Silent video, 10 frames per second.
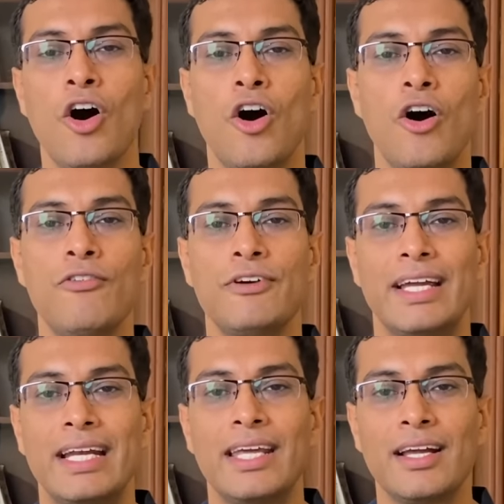of
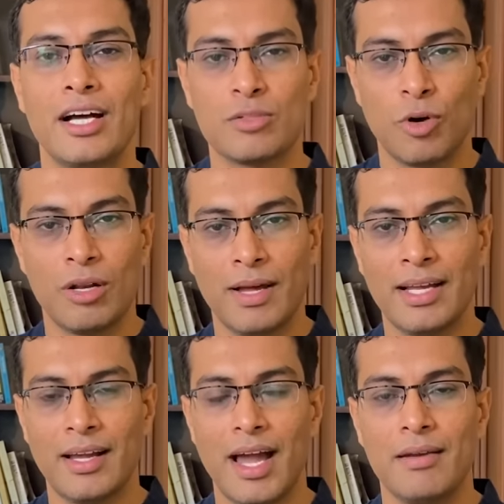getting a small
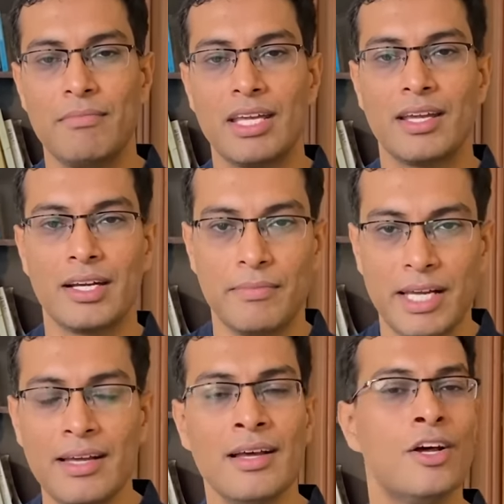bank and making it
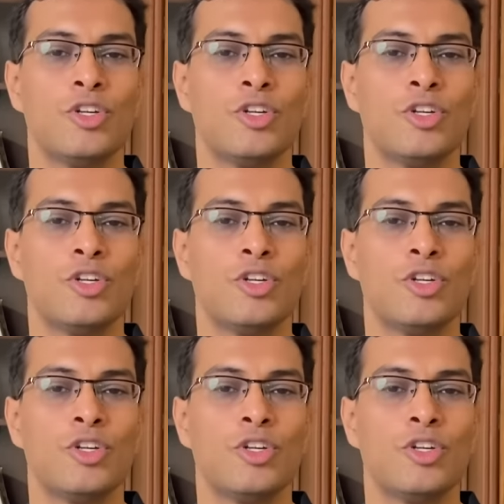big.